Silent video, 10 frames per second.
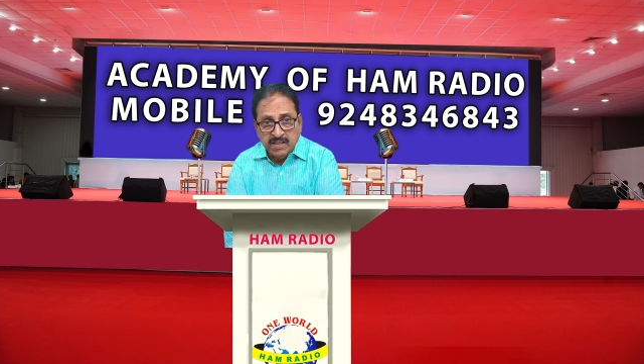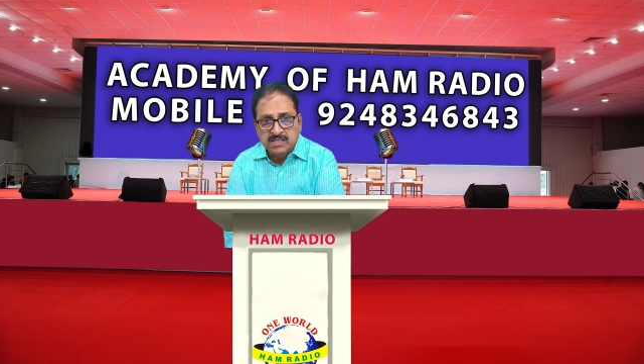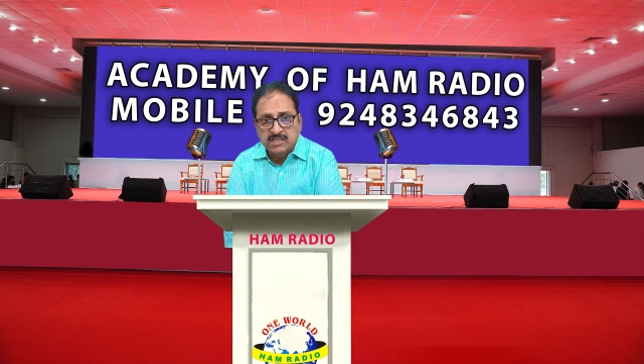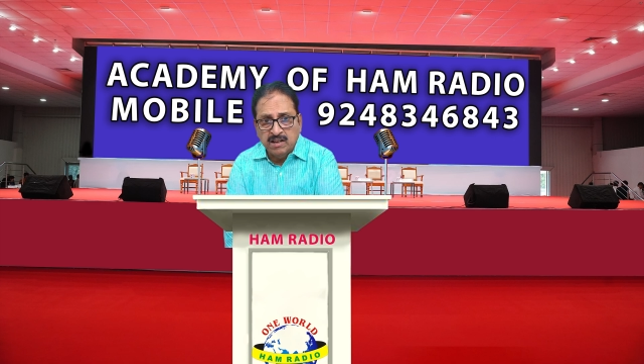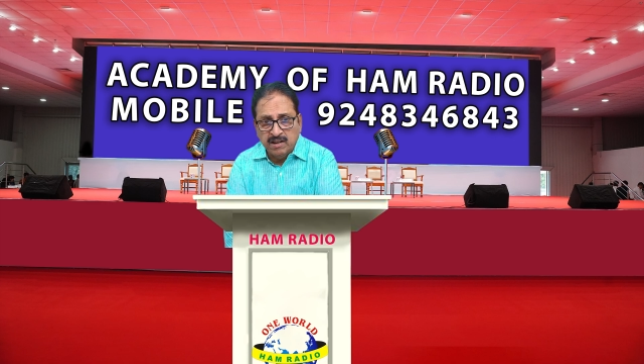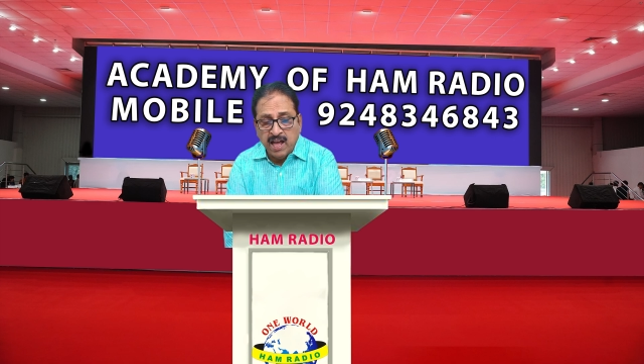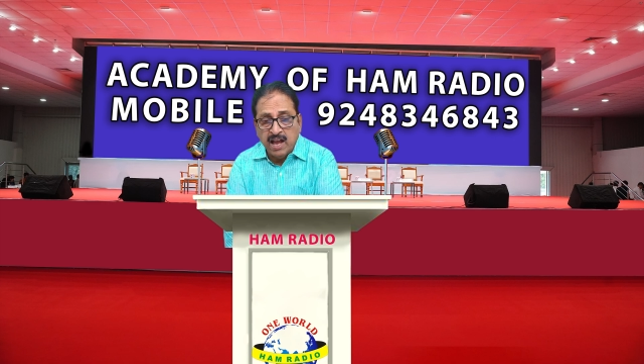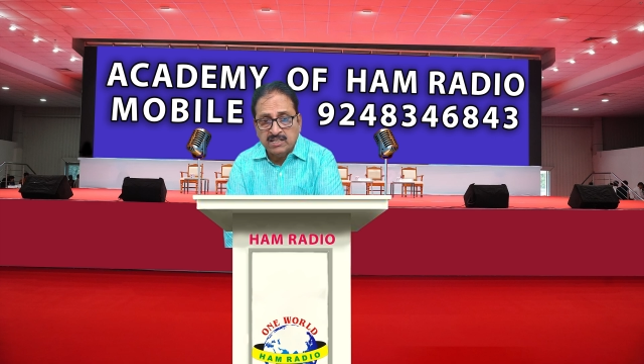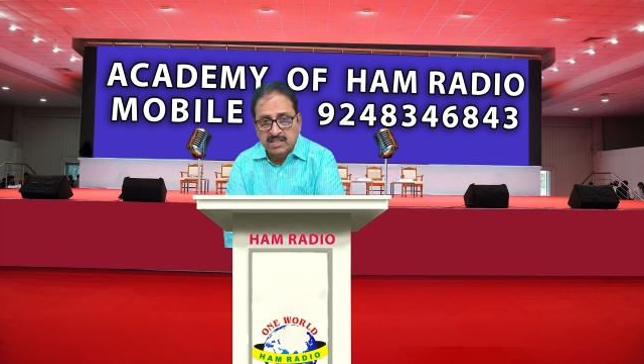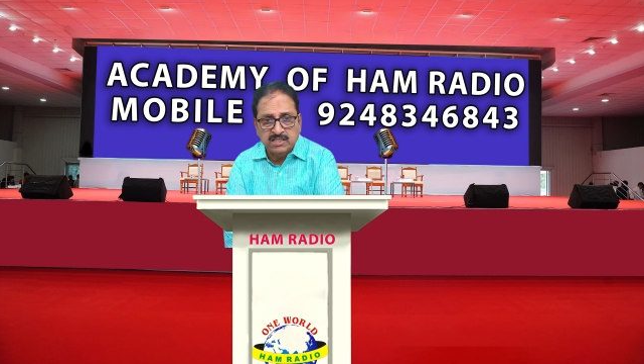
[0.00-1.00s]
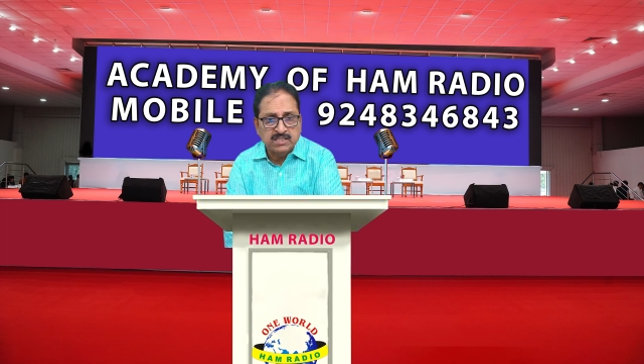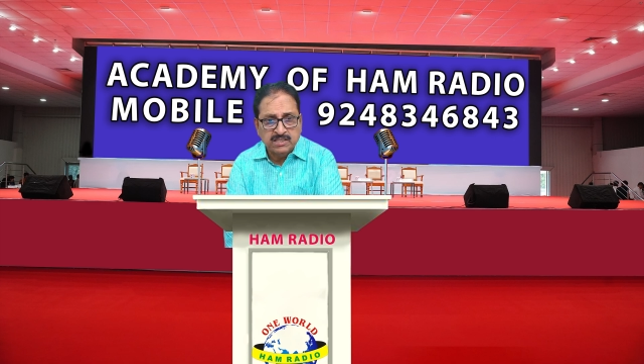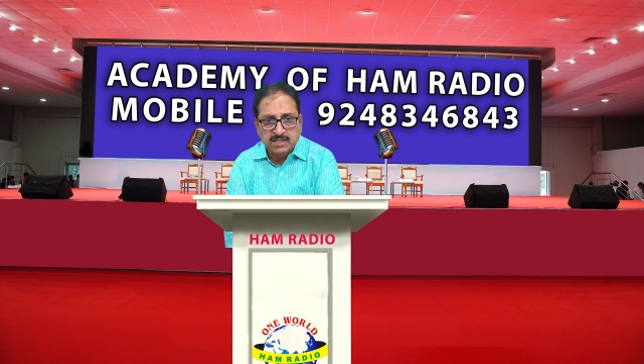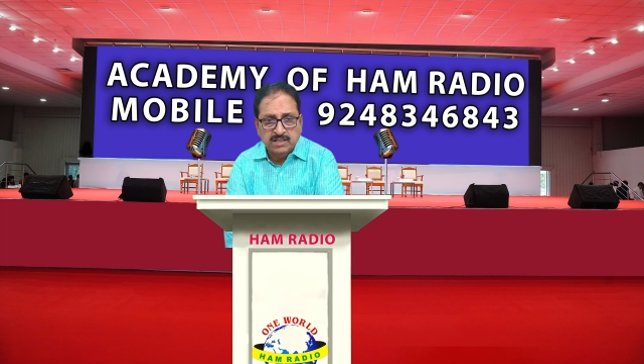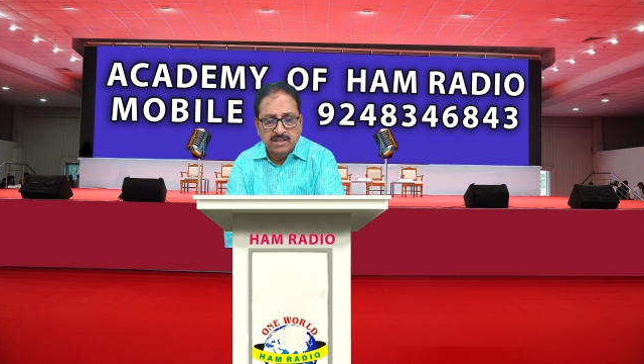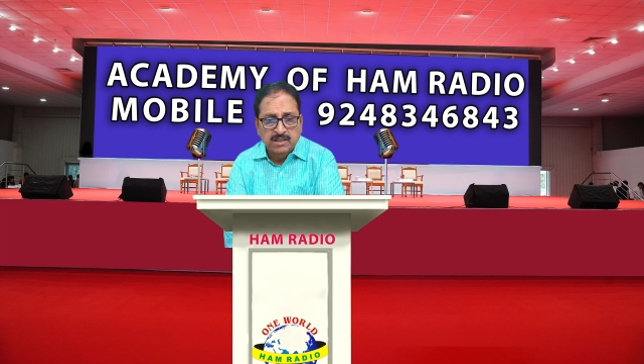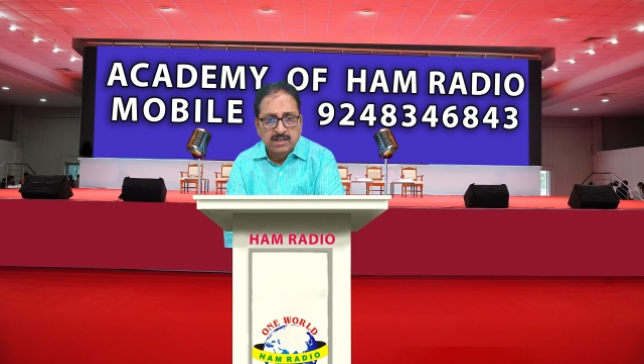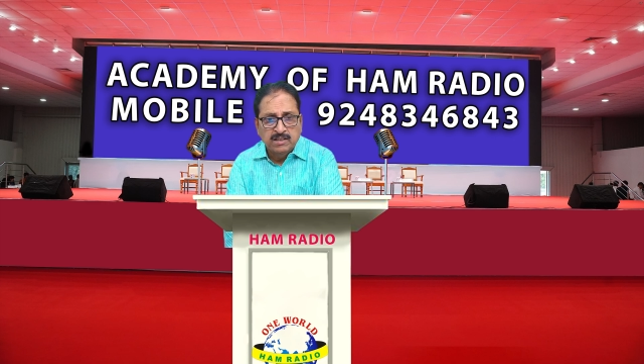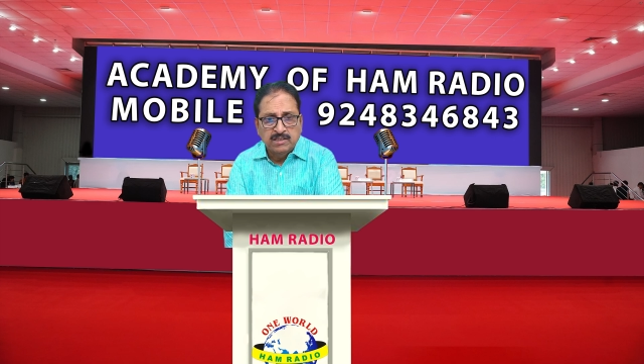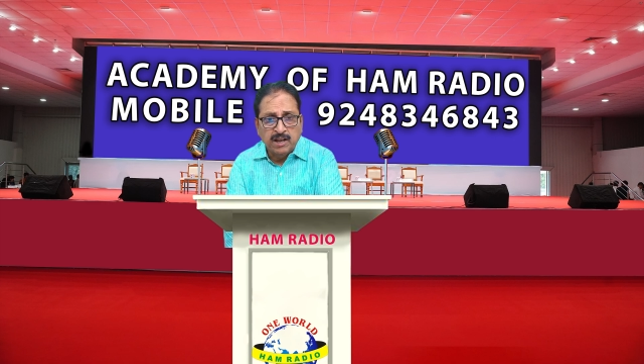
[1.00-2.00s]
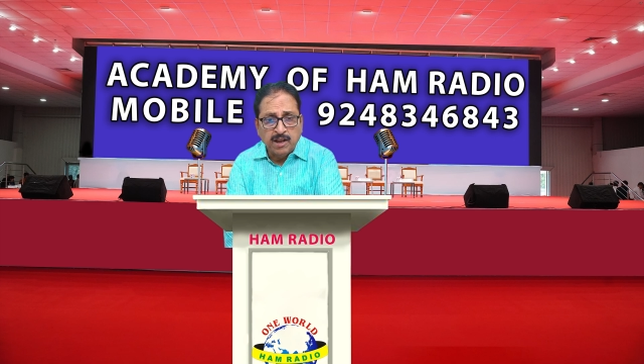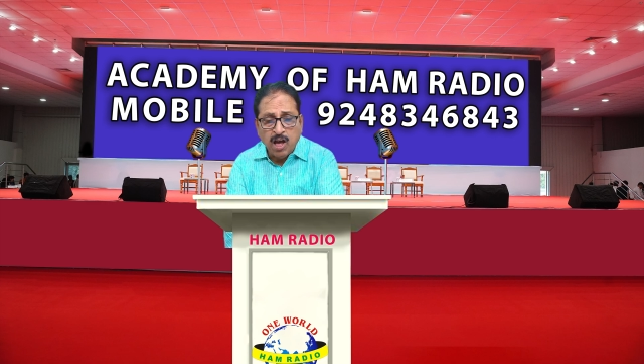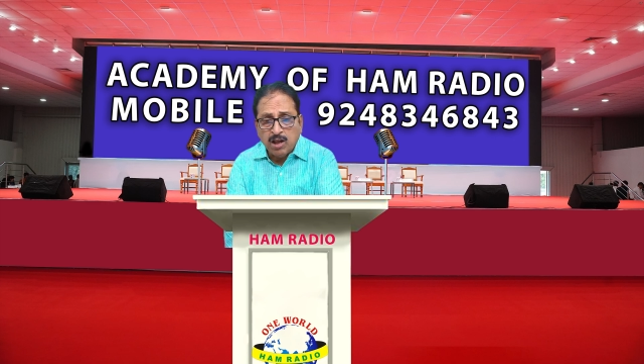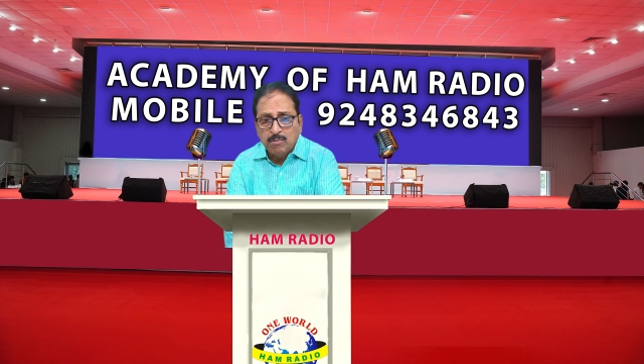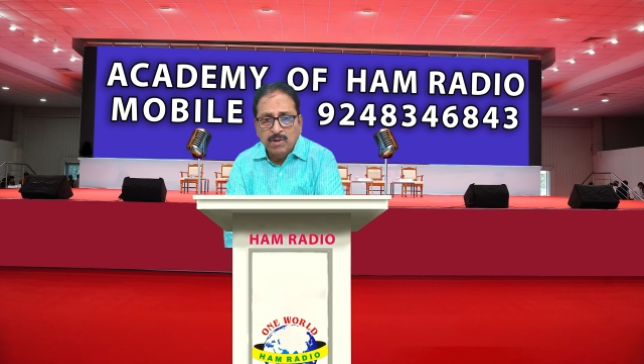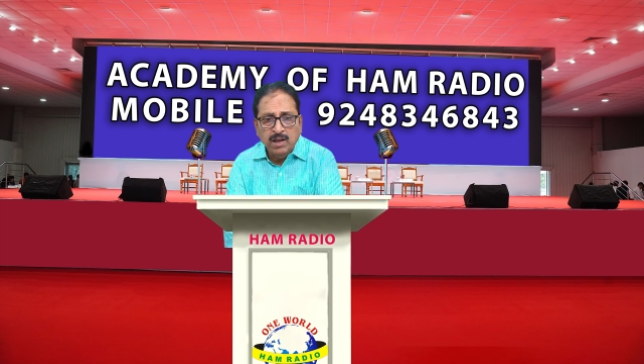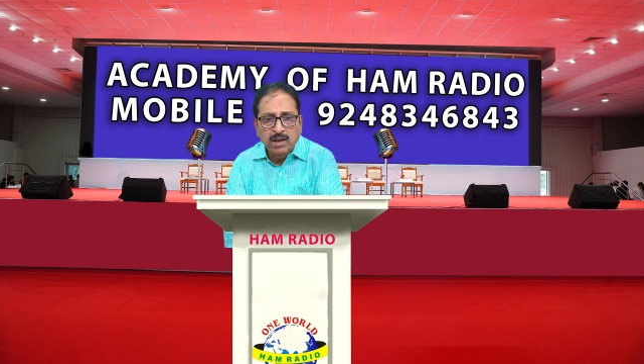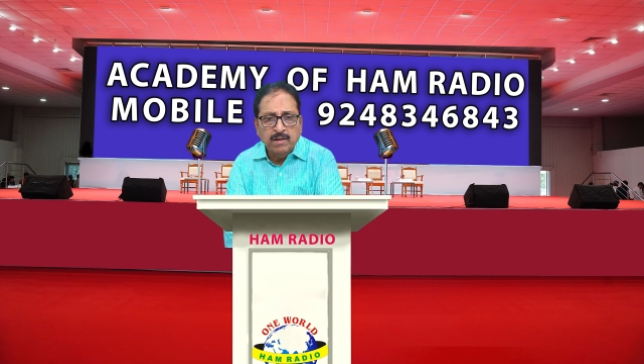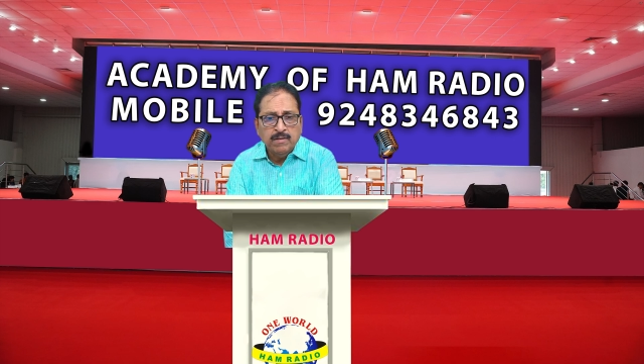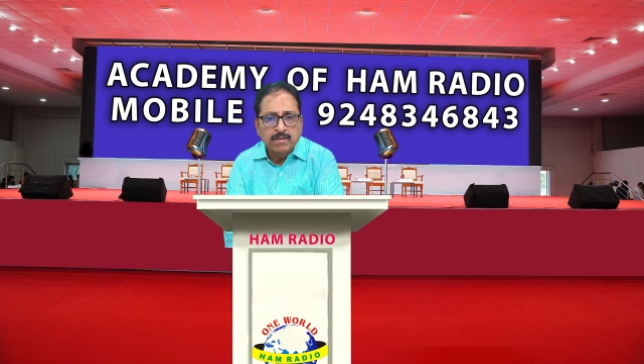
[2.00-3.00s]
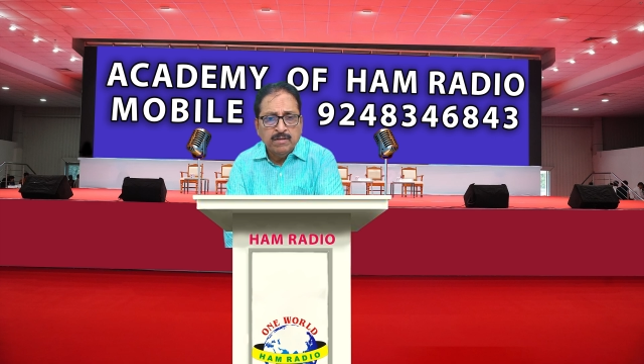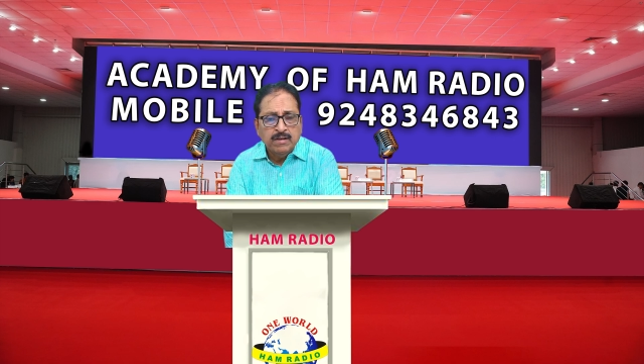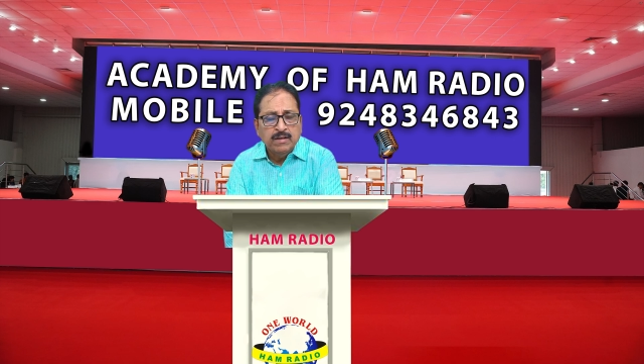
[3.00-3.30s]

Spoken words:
these dashes. The normal